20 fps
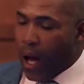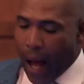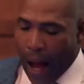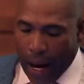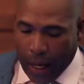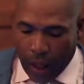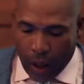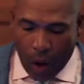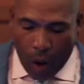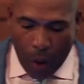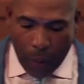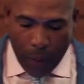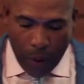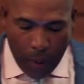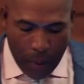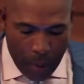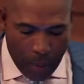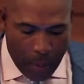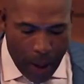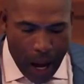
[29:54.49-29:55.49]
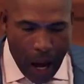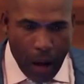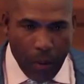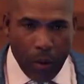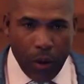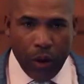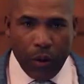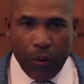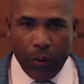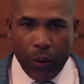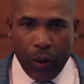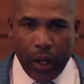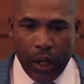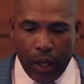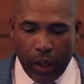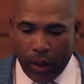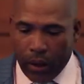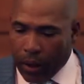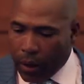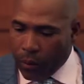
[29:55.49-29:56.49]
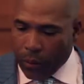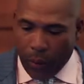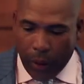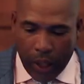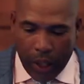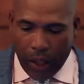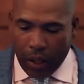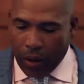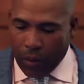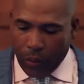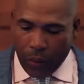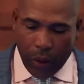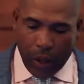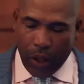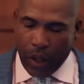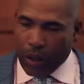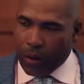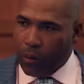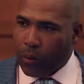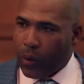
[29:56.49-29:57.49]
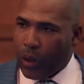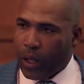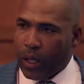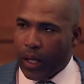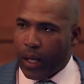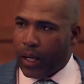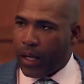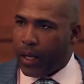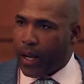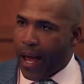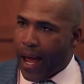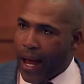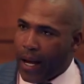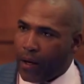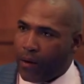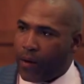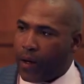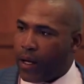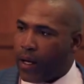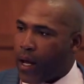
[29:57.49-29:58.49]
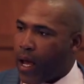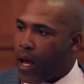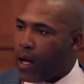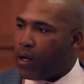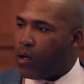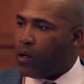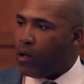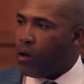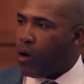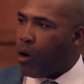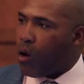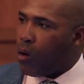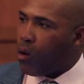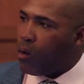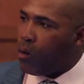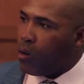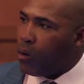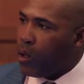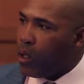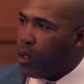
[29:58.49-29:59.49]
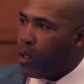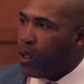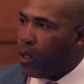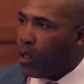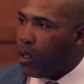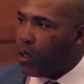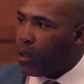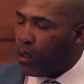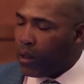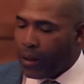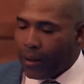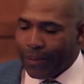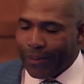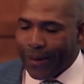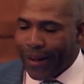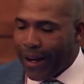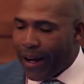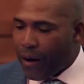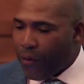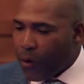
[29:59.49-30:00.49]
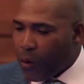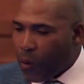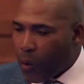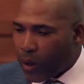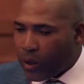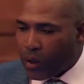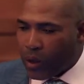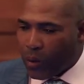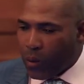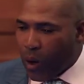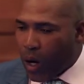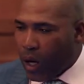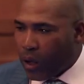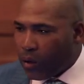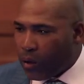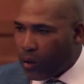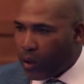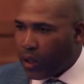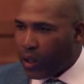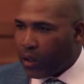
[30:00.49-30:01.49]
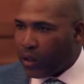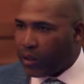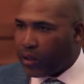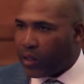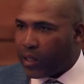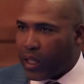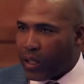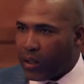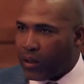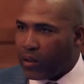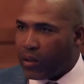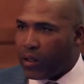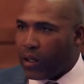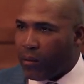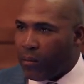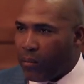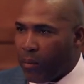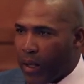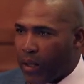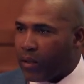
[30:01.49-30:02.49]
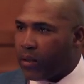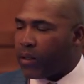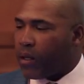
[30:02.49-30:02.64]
I could open up a Bible and read and read and read and read, and it had, it had no Every once in a while you get a sentence that meant